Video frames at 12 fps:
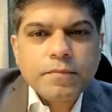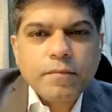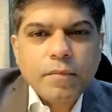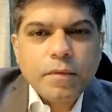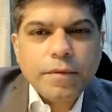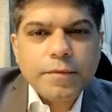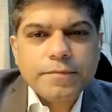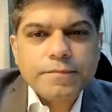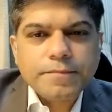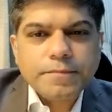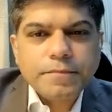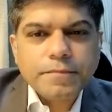
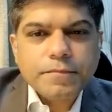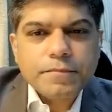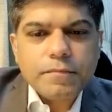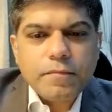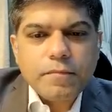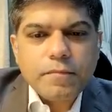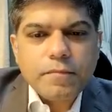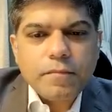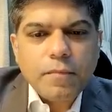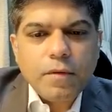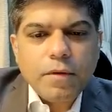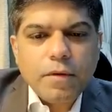
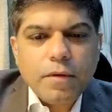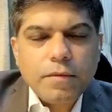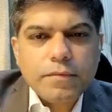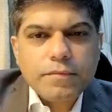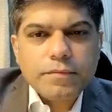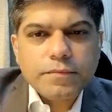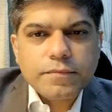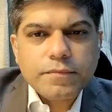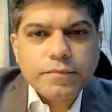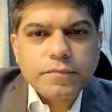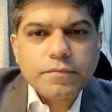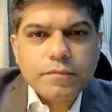
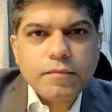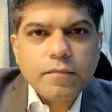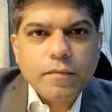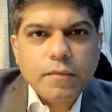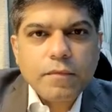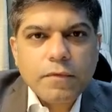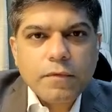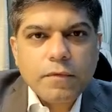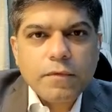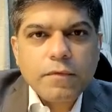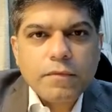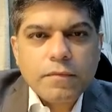
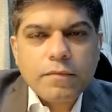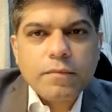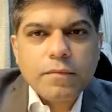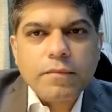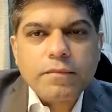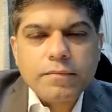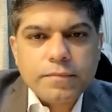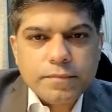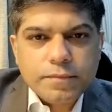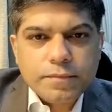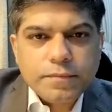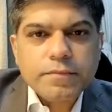
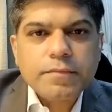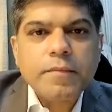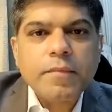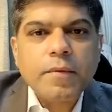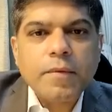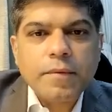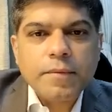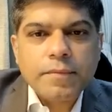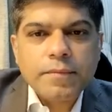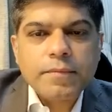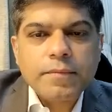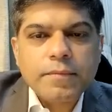
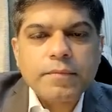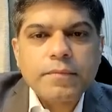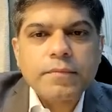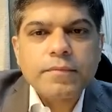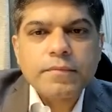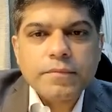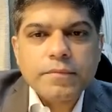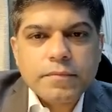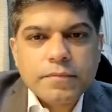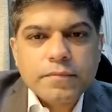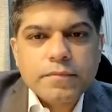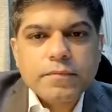
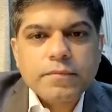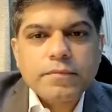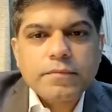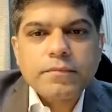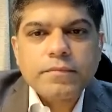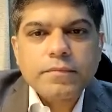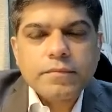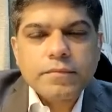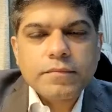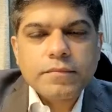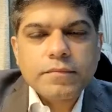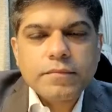[no speech]